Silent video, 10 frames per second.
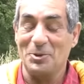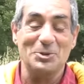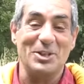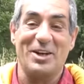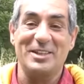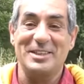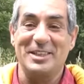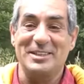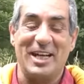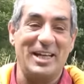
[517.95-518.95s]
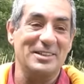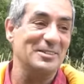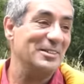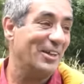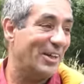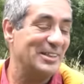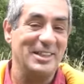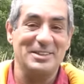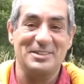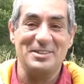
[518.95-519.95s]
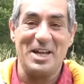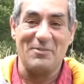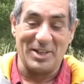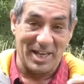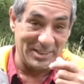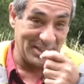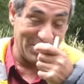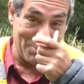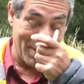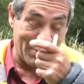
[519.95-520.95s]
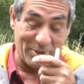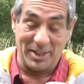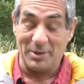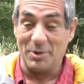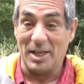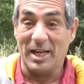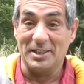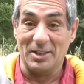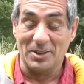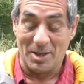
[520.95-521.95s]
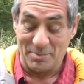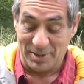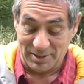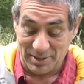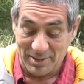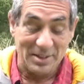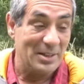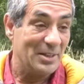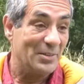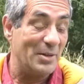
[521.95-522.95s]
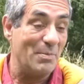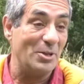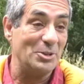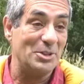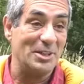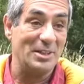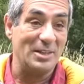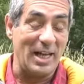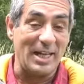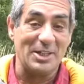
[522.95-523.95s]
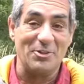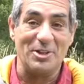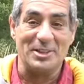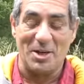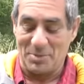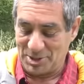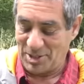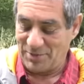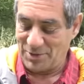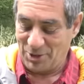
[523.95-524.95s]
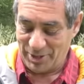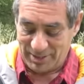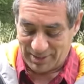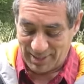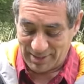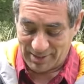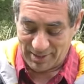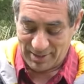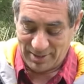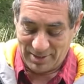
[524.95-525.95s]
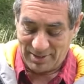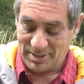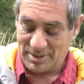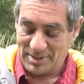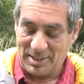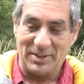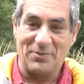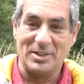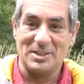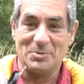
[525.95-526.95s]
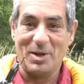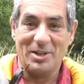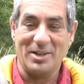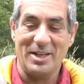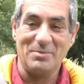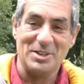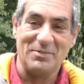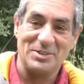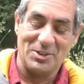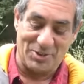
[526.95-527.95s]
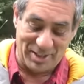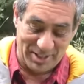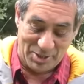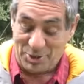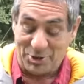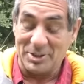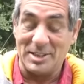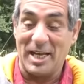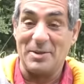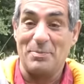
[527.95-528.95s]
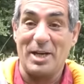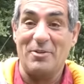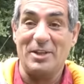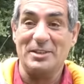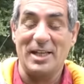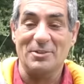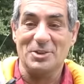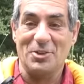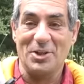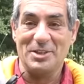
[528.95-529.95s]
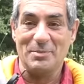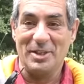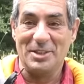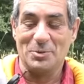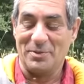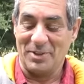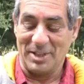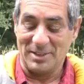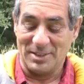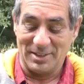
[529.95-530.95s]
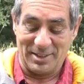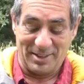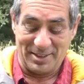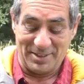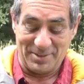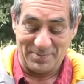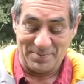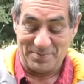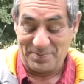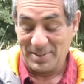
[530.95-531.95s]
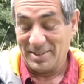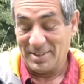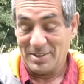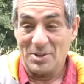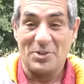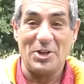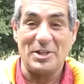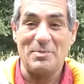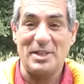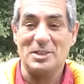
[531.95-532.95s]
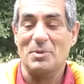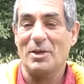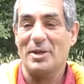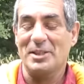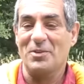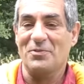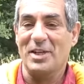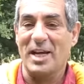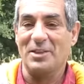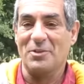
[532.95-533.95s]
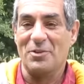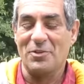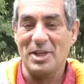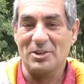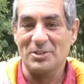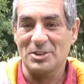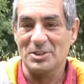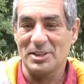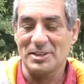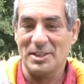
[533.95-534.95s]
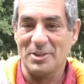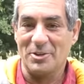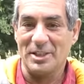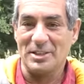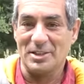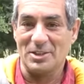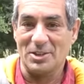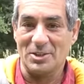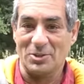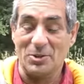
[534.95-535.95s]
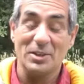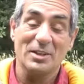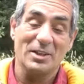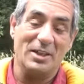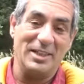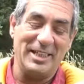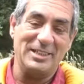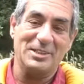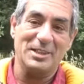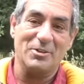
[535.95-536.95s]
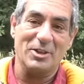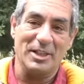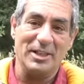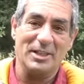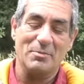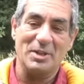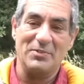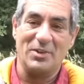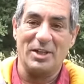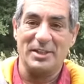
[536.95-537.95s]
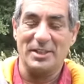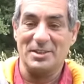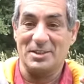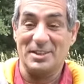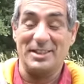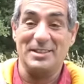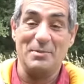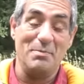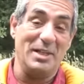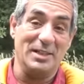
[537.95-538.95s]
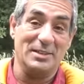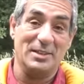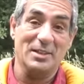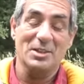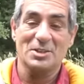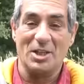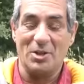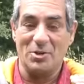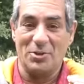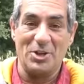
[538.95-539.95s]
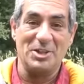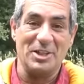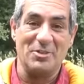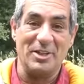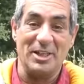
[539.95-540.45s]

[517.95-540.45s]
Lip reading: also, I teach I teach navigation and map reading with a handheld compass. The most accurate compass I've got is this. This is the Francis Barker M73. You can take bearings down to 30 minutes with these. 30 minutes, by the way, don't forget there are 360 degrees in a circle, and each degree can be divided into 60 minutes. So 30